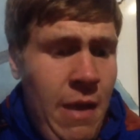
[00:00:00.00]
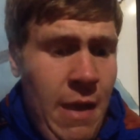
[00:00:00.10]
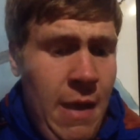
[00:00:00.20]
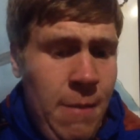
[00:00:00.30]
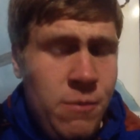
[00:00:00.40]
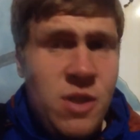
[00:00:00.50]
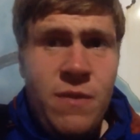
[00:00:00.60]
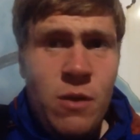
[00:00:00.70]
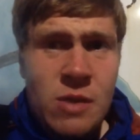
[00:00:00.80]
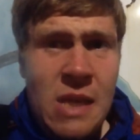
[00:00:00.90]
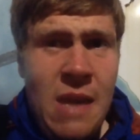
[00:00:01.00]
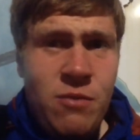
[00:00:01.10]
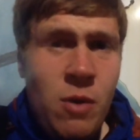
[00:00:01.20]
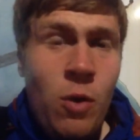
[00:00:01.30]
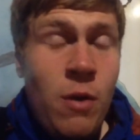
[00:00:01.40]
Um, Defoe's
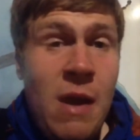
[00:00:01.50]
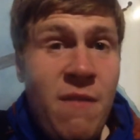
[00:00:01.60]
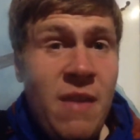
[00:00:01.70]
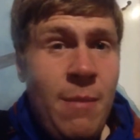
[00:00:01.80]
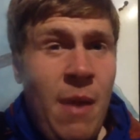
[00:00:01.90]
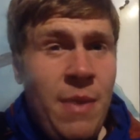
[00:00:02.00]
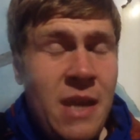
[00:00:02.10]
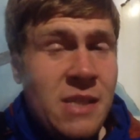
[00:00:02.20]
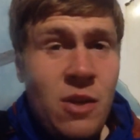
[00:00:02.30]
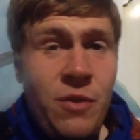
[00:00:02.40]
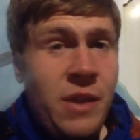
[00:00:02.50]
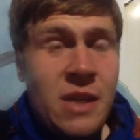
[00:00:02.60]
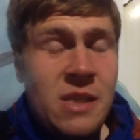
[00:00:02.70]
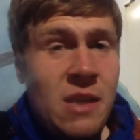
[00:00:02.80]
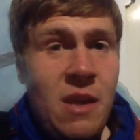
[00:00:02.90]
left. We all know how I feel about that. I still think
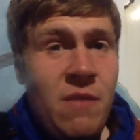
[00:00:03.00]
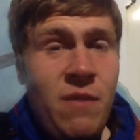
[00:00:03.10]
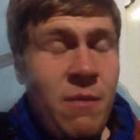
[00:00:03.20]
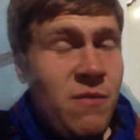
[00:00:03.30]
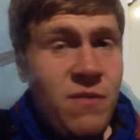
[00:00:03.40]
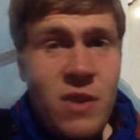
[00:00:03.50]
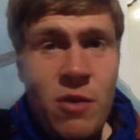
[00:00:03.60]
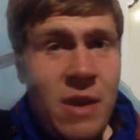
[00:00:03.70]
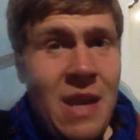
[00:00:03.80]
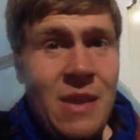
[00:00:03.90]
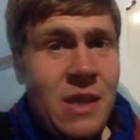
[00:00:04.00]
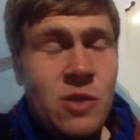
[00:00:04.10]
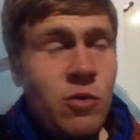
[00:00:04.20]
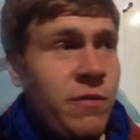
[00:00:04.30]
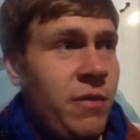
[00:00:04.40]
it's. Uh, I'm infuriated that he's
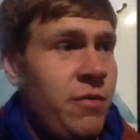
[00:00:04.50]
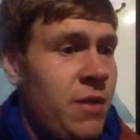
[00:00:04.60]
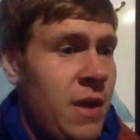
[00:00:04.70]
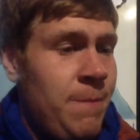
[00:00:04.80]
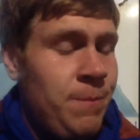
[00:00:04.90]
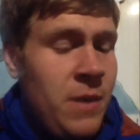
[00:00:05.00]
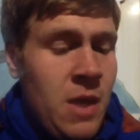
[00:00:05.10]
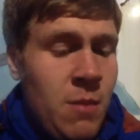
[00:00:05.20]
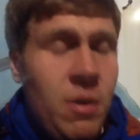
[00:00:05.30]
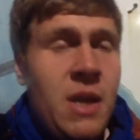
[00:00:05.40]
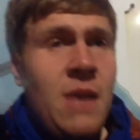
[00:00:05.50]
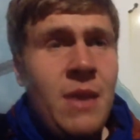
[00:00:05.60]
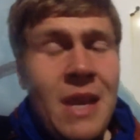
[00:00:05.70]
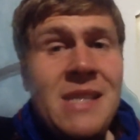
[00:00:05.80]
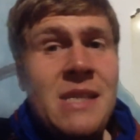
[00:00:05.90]
gone for free, but
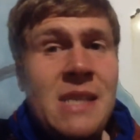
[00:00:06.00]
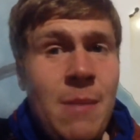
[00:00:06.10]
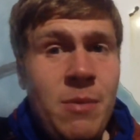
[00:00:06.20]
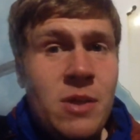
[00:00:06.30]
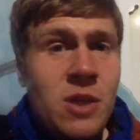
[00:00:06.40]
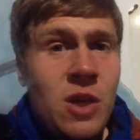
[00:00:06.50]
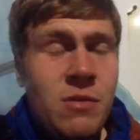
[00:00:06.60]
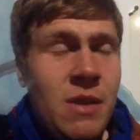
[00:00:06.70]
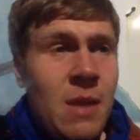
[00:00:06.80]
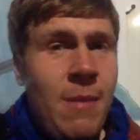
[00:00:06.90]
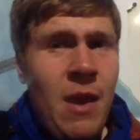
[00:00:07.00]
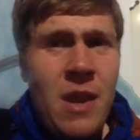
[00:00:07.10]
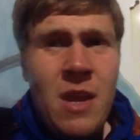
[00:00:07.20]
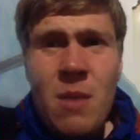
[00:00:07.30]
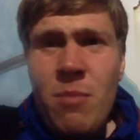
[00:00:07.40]
nevertheless, it's happened. Can't do anything about
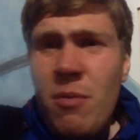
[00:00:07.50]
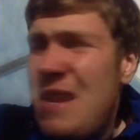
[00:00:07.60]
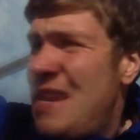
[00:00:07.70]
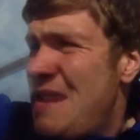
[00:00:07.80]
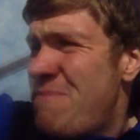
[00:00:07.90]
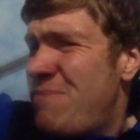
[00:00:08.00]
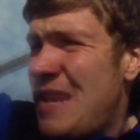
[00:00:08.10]
it. Borini.